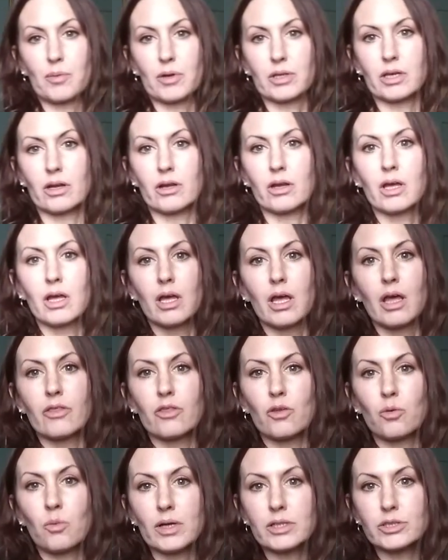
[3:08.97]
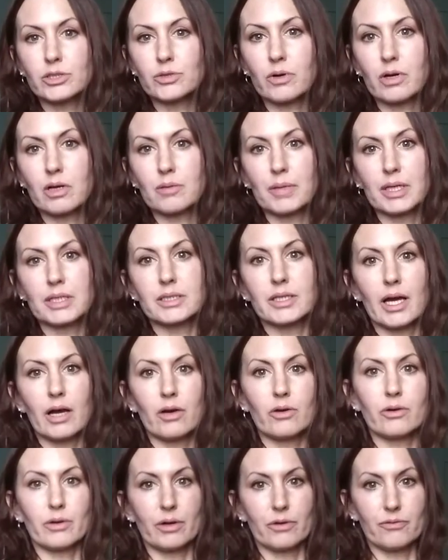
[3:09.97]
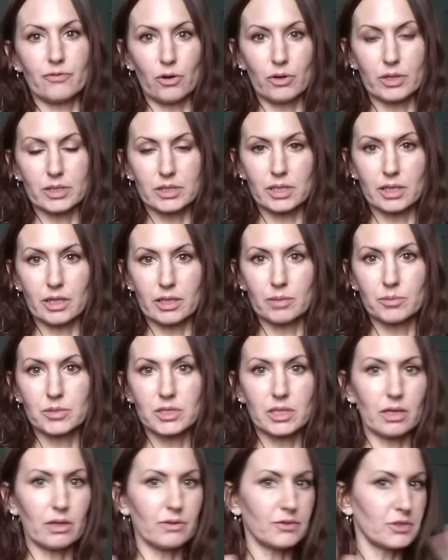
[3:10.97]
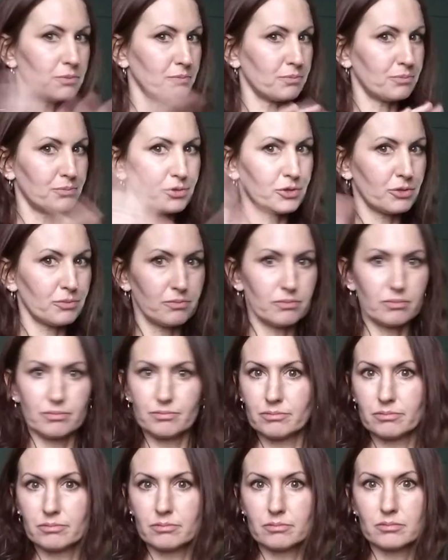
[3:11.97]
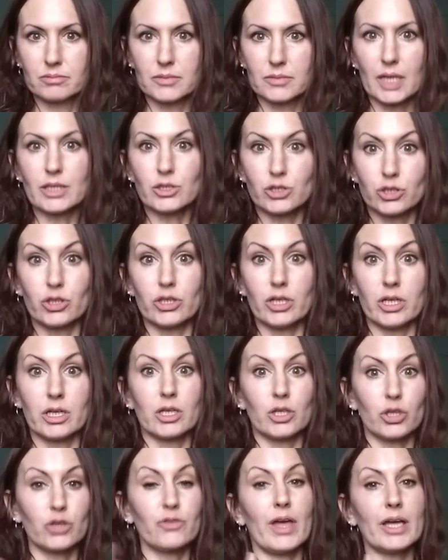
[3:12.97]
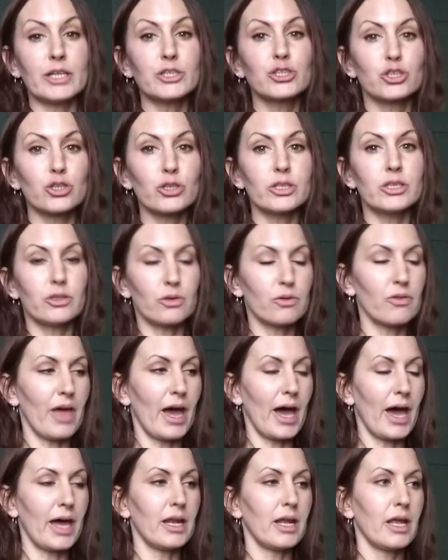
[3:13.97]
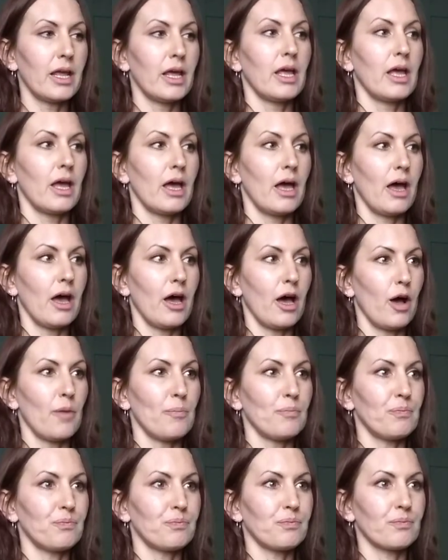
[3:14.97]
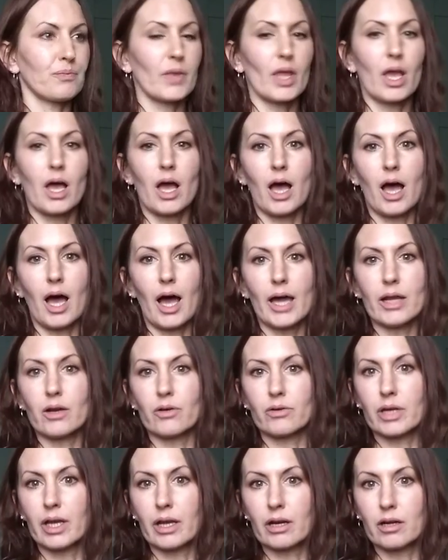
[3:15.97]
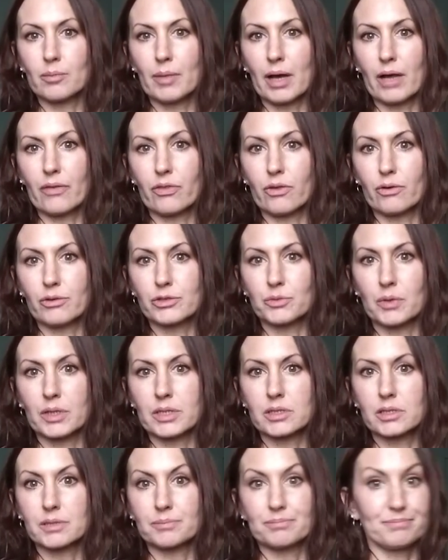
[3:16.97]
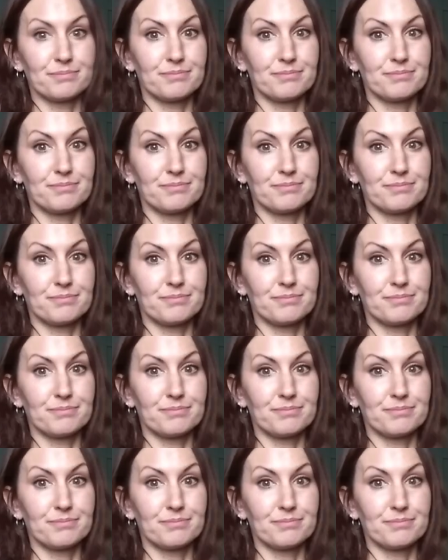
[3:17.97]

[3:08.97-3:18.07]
right there. The ones who are in MGTOW who are focusing on themselves, that's good. They should do that. I don't care about those ones.